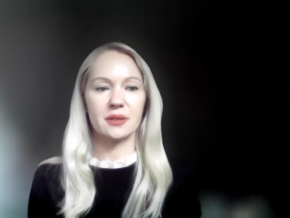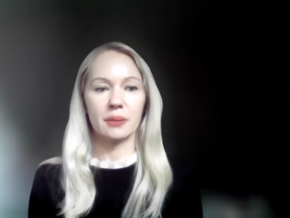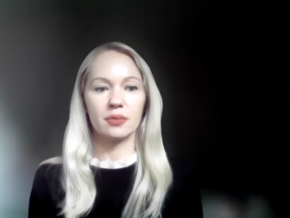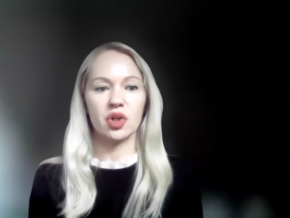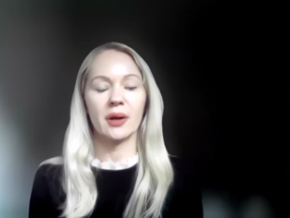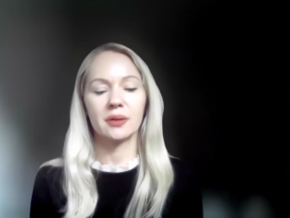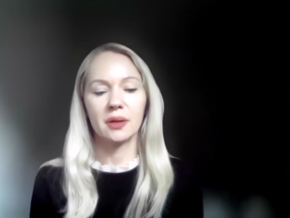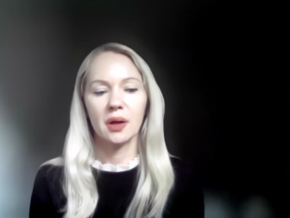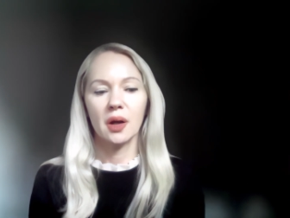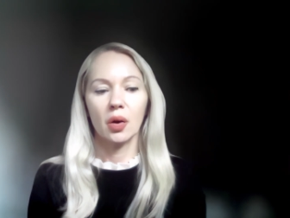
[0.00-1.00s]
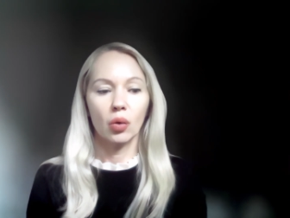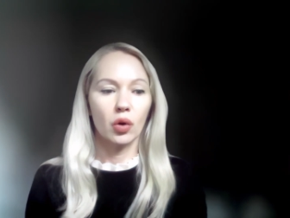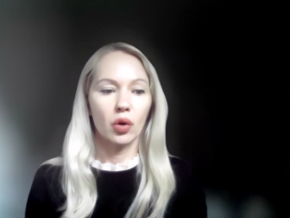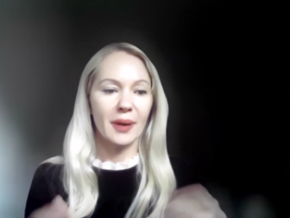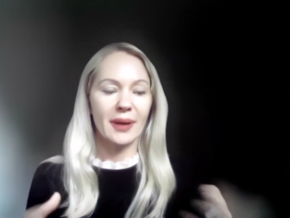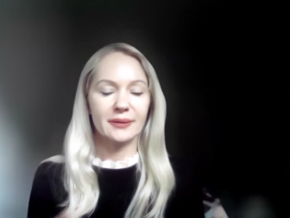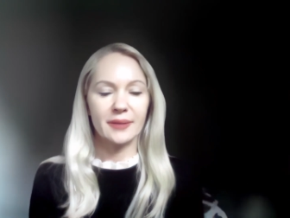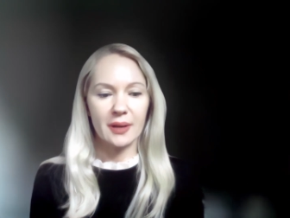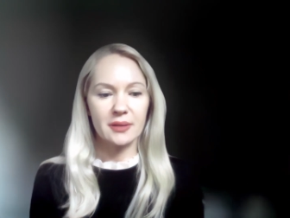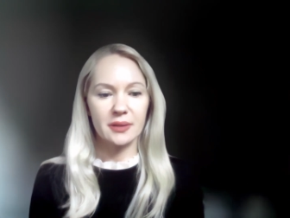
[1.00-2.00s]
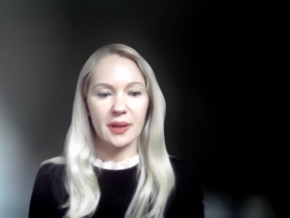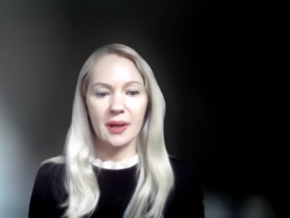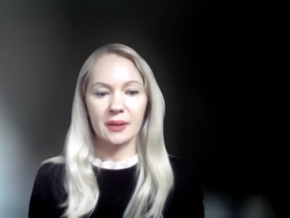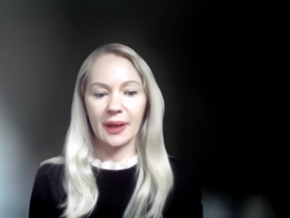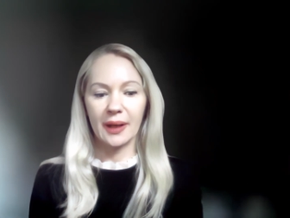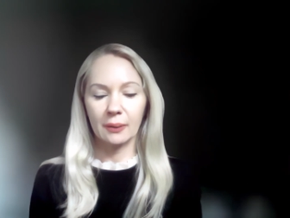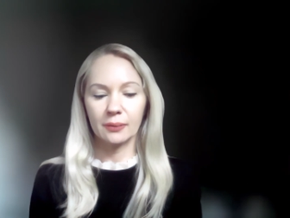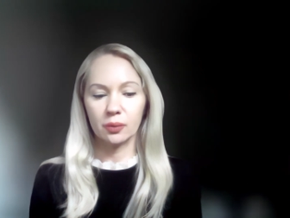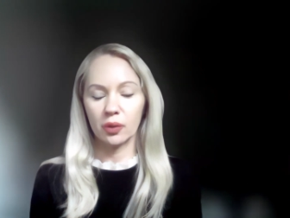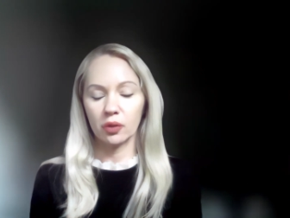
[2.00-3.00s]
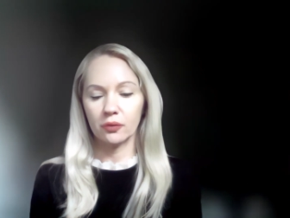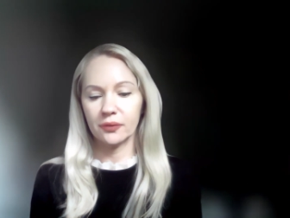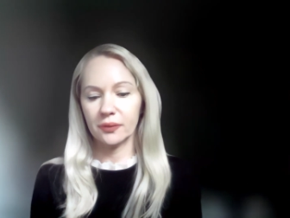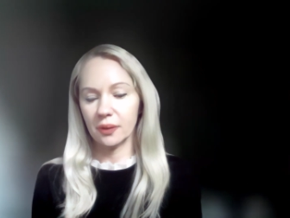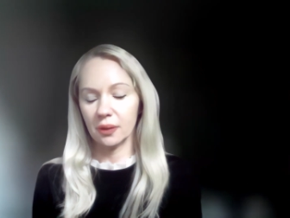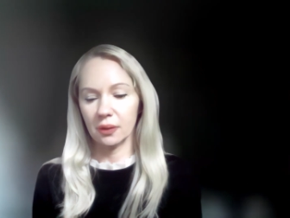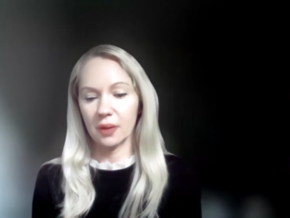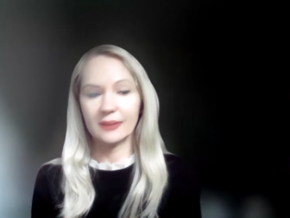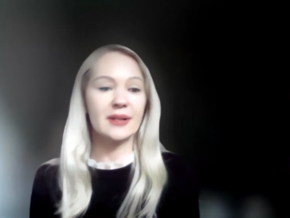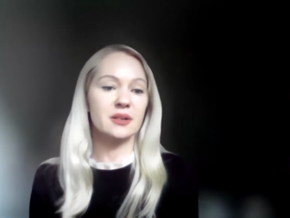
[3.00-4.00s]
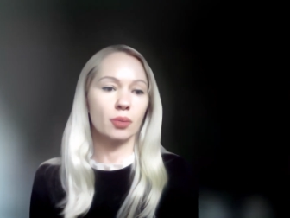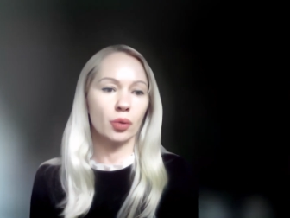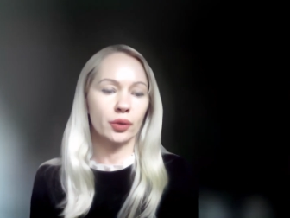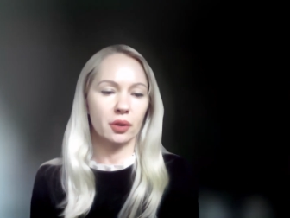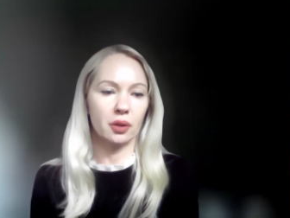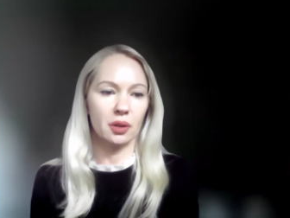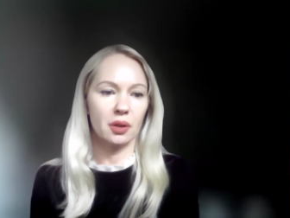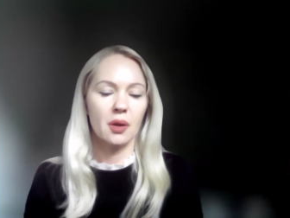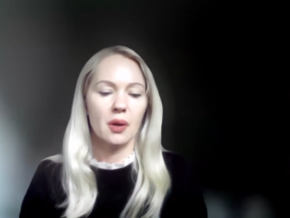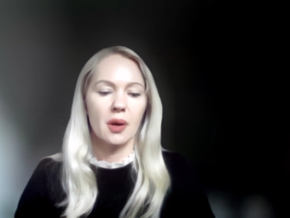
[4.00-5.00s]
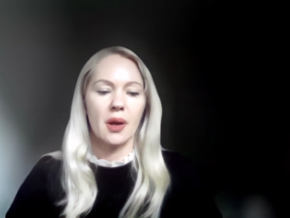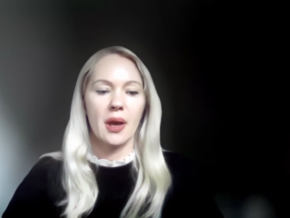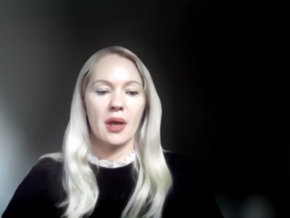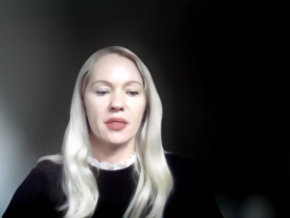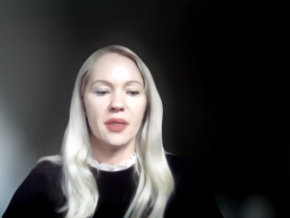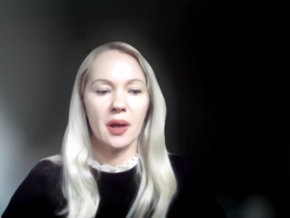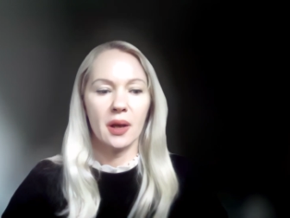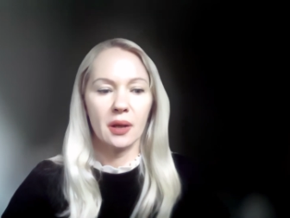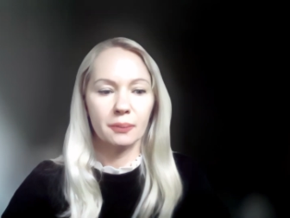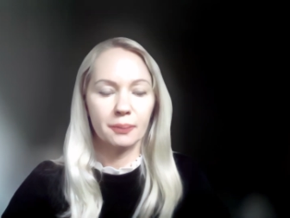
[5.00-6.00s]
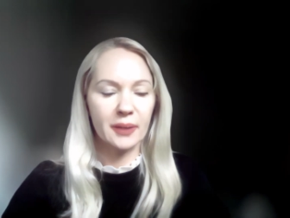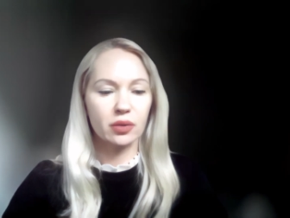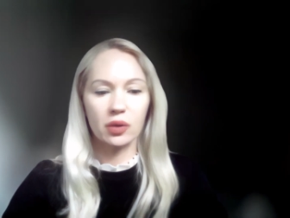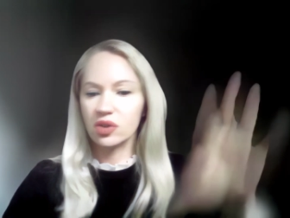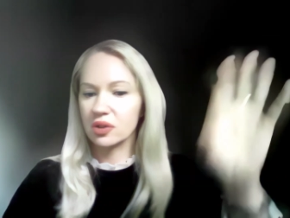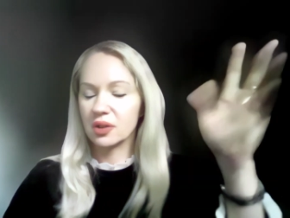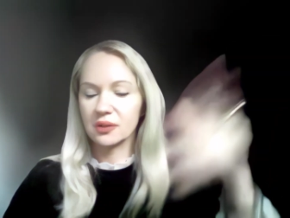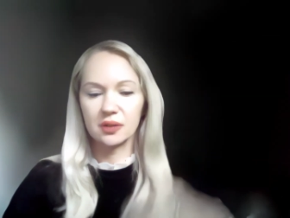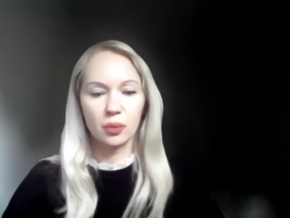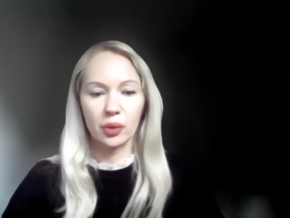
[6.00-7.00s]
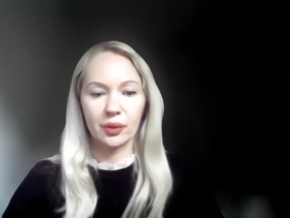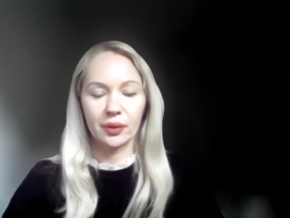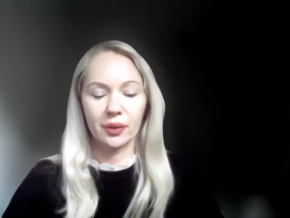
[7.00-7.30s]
subject or my test that had one of uh, a testimonial, and then Pictory just does its work.